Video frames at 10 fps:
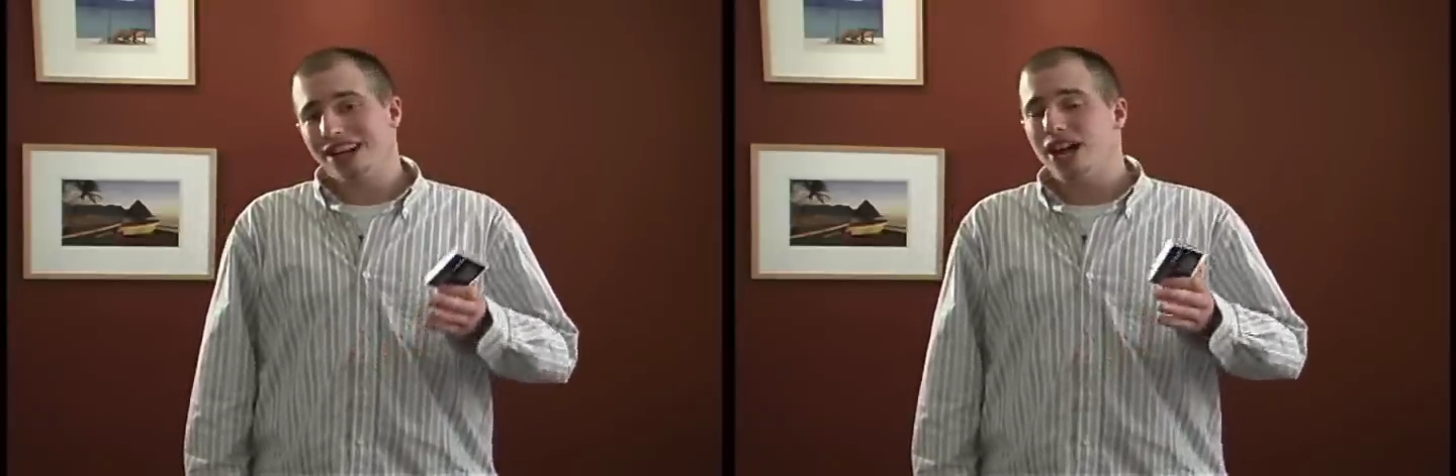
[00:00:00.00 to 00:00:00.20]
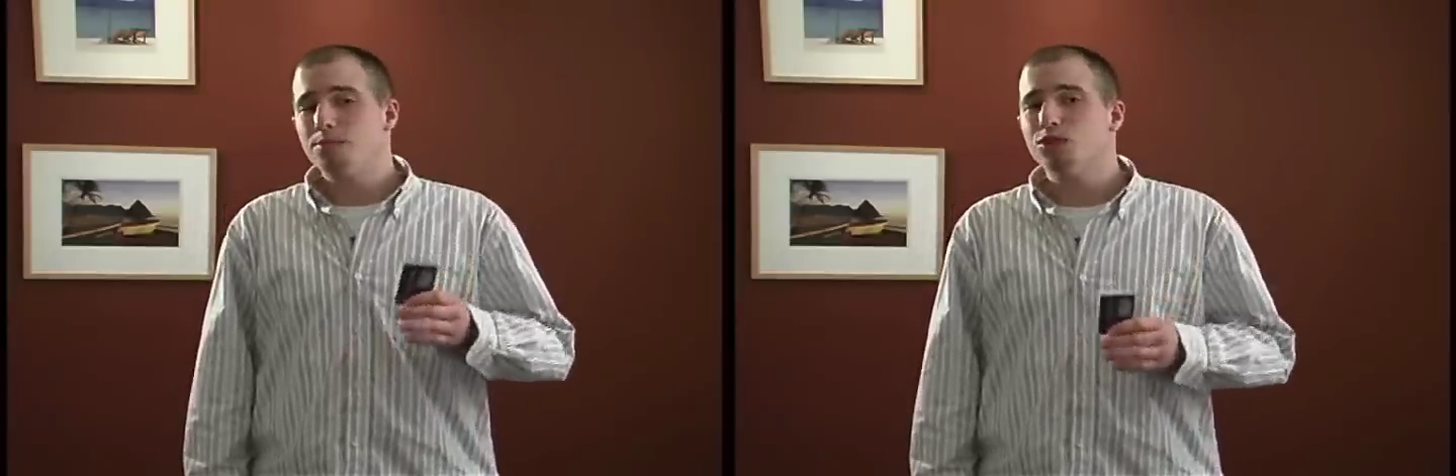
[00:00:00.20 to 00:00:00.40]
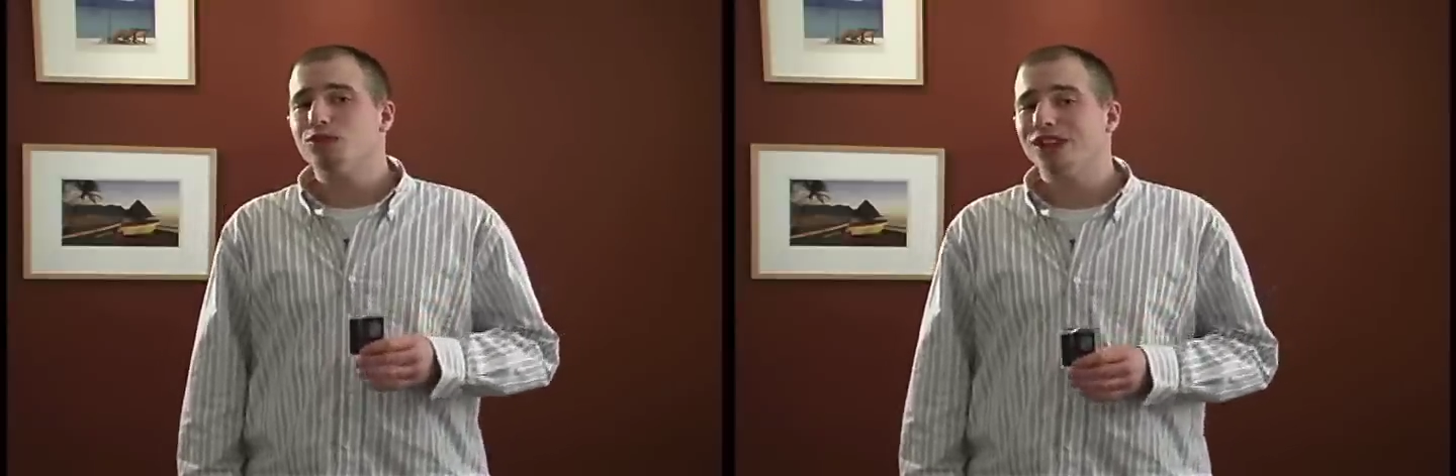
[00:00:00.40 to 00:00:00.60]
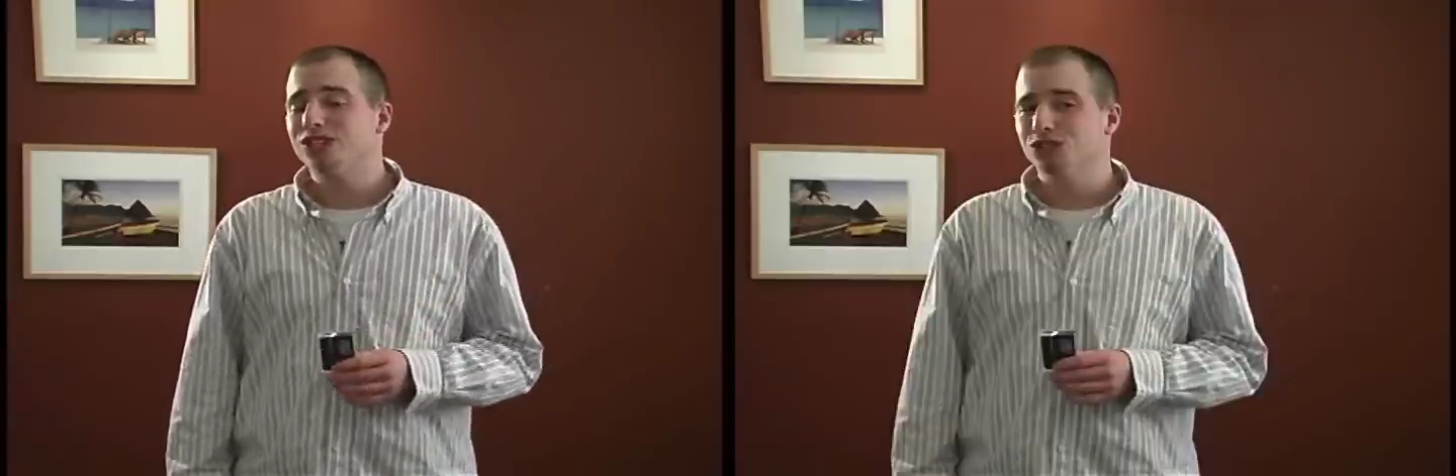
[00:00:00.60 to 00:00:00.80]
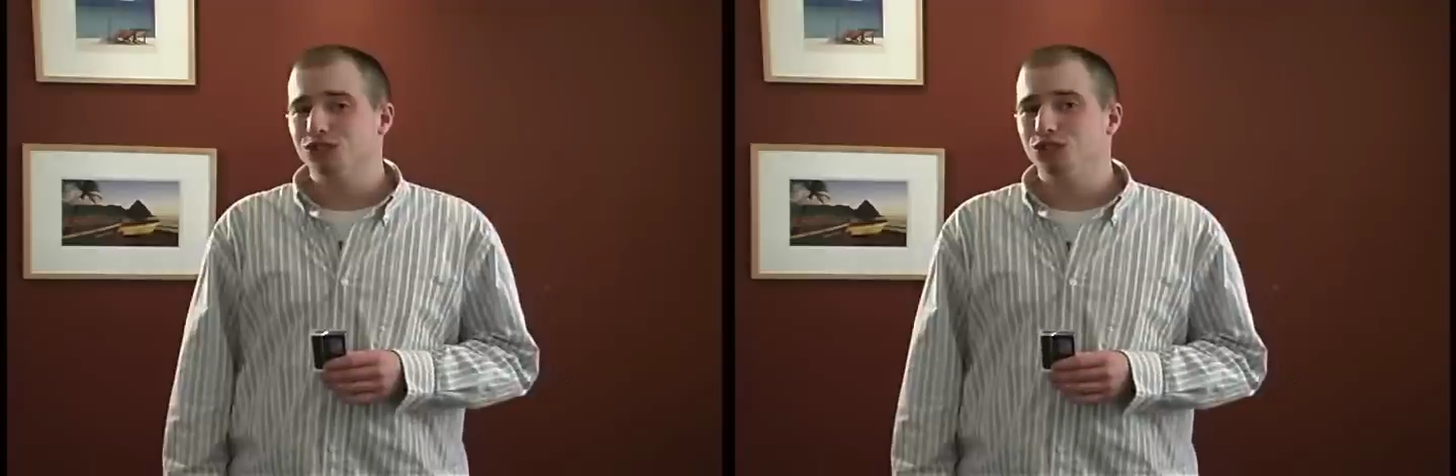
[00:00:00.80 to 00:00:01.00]
and
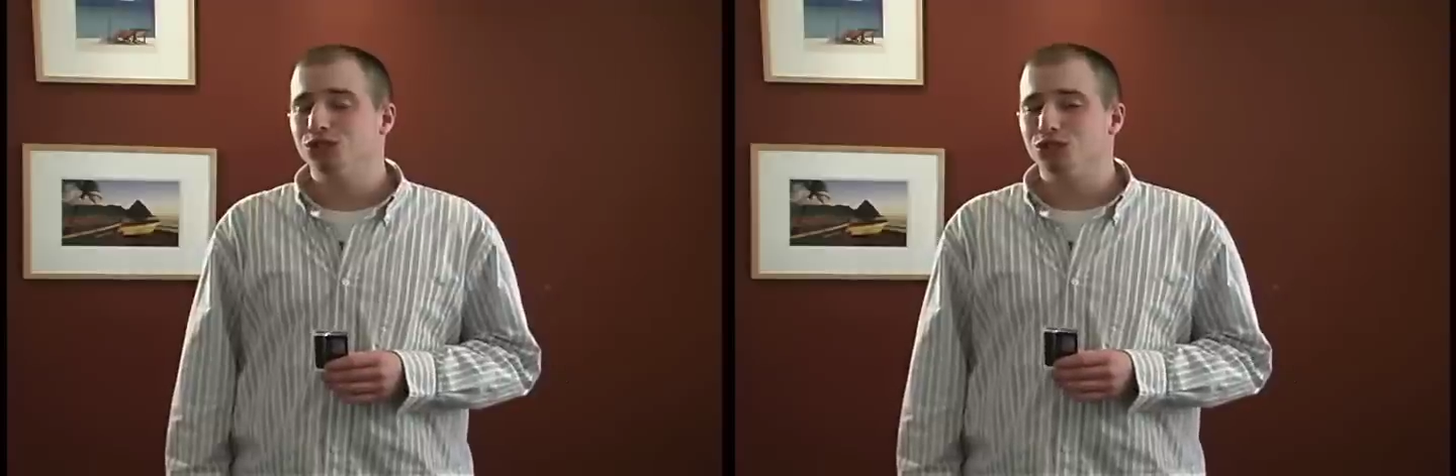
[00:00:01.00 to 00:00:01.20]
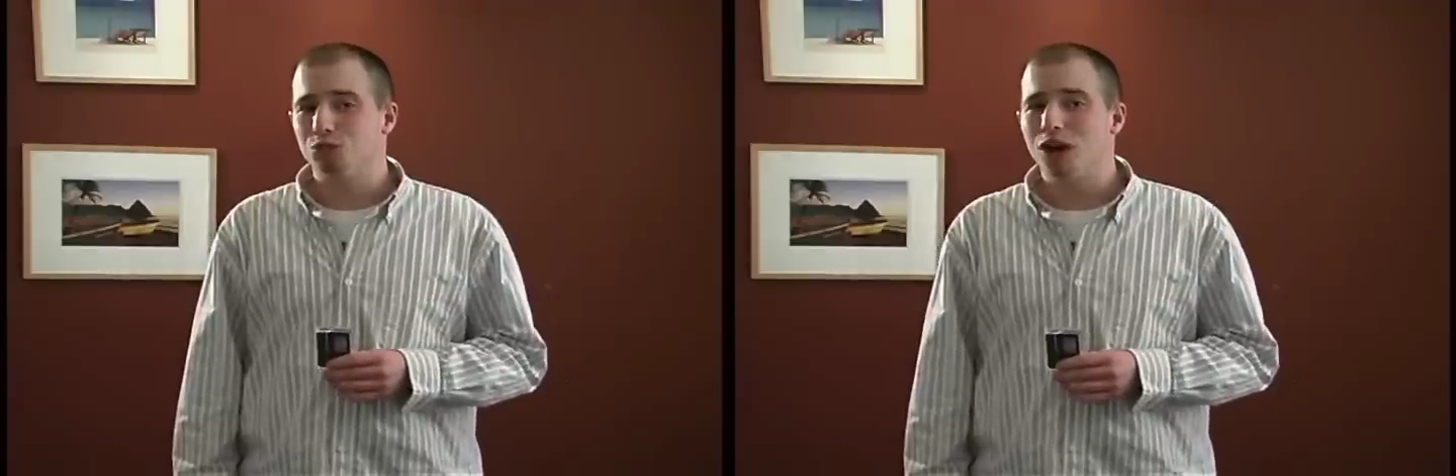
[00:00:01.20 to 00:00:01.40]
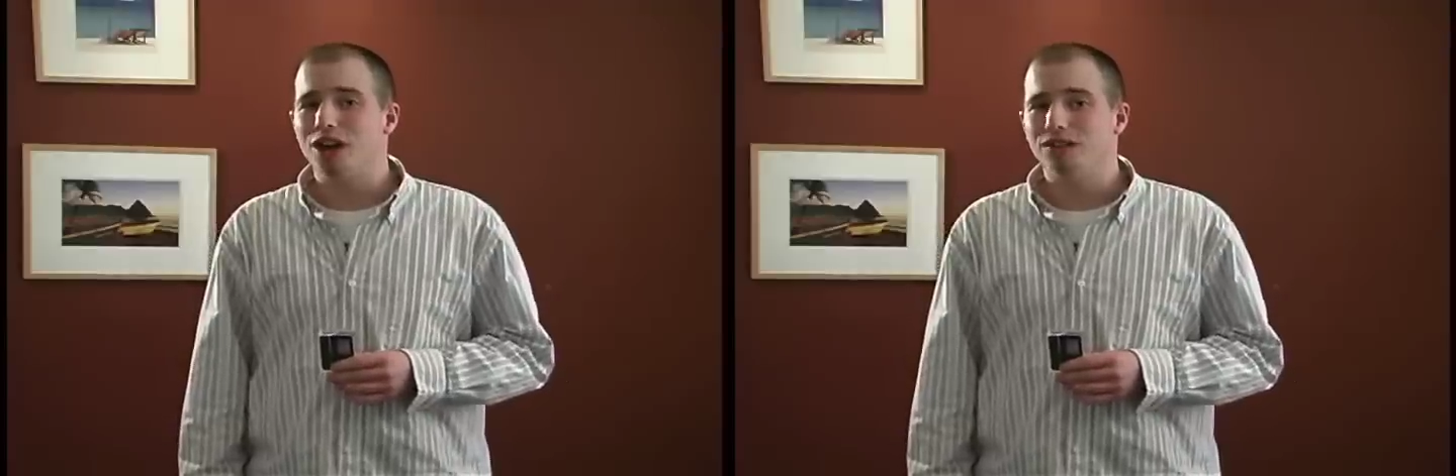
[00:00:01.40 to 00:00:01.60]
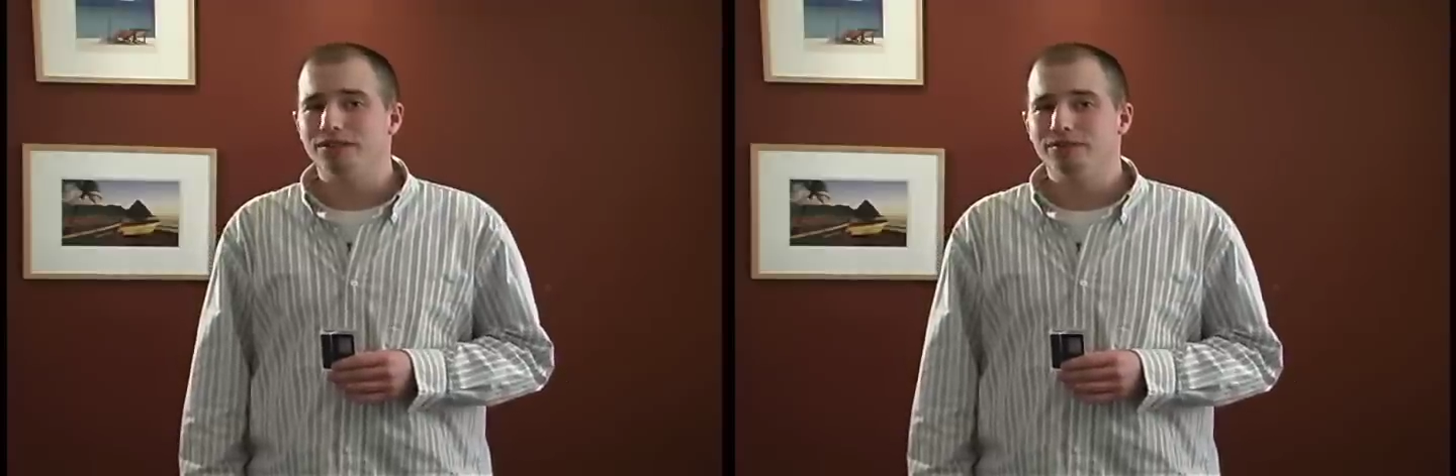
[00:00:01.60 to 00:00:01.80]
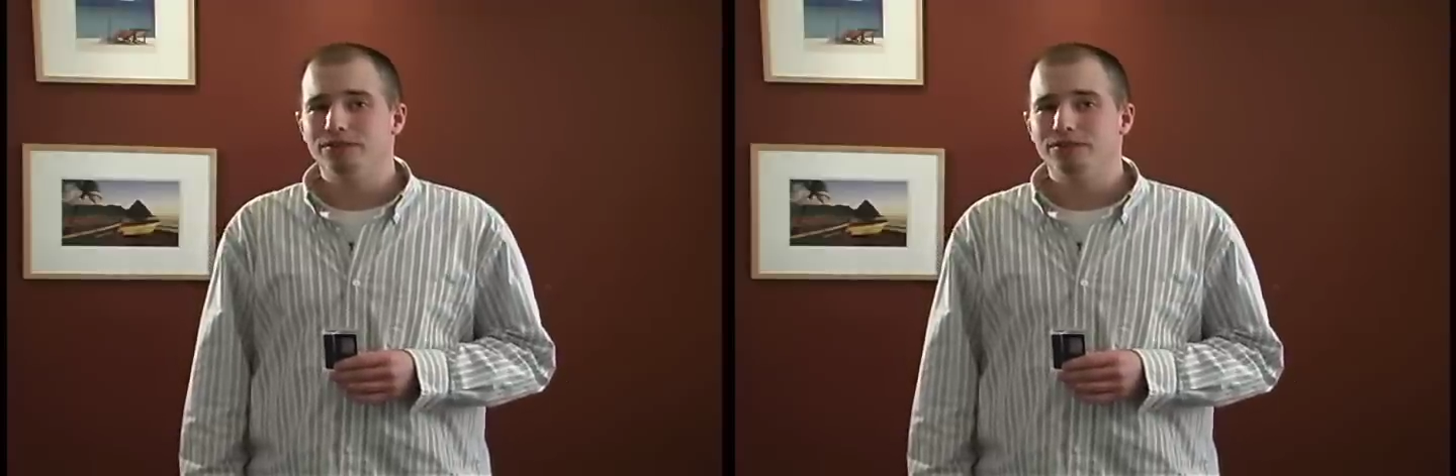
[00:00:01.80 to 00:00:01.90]
professionals use as well.